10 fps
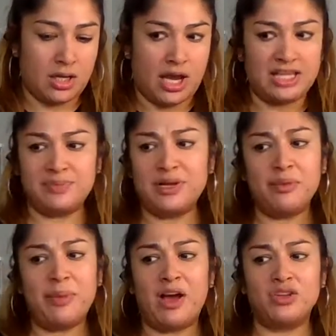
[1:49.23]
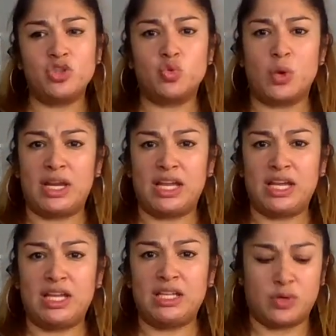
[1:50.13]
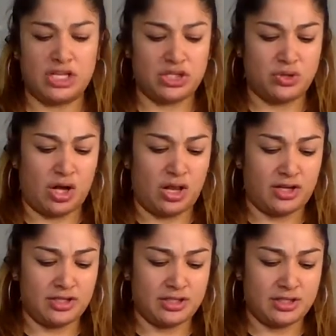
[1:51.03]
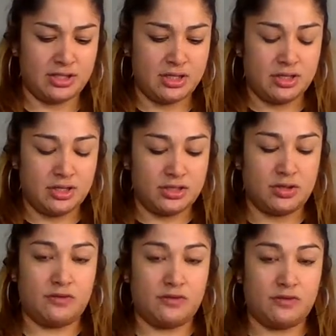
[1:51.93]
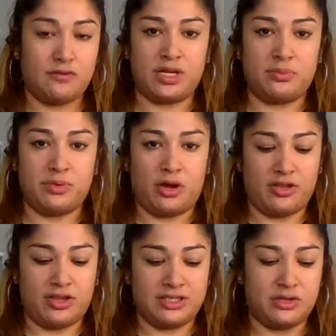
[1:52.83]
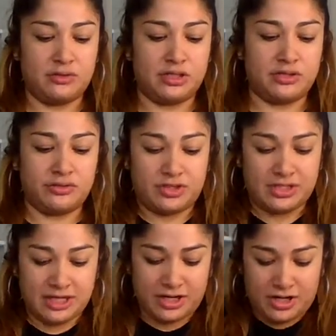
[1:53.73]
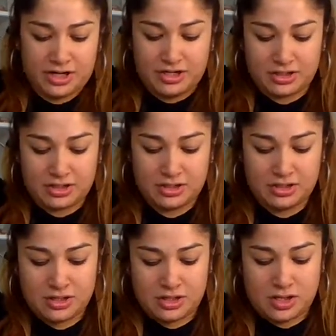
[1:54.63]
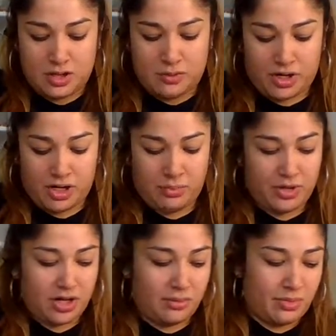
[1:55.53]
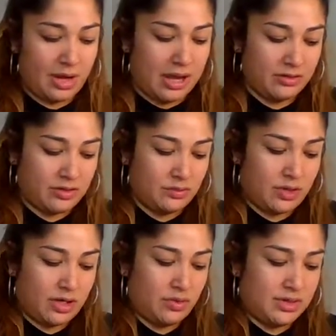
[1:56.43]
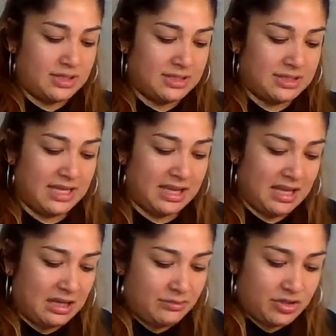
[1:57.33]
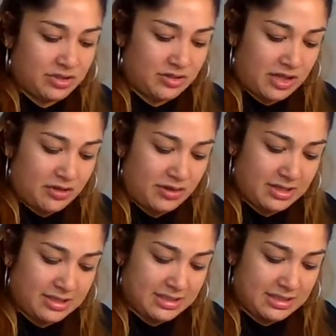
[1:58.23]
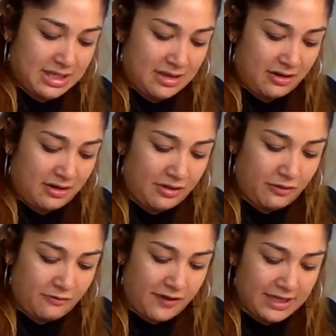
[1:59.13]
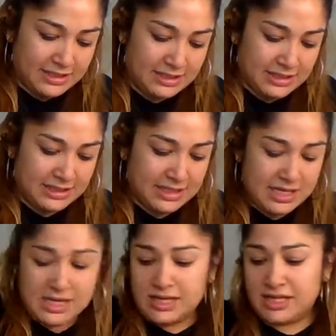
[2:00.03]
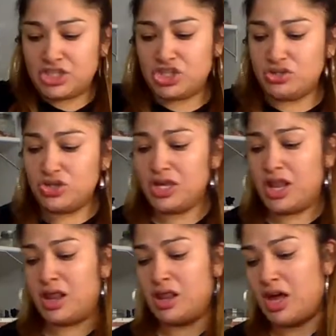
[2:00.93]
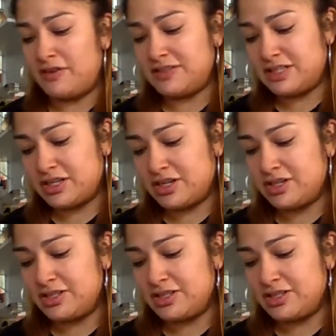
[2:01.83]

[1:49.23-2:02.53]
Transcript: I spent about 20 22 dollars so of course, we're gonna put all these cute little stickers. And we're gonna put them out to where you can see them, just so that you can see their little faces. And children love stickers.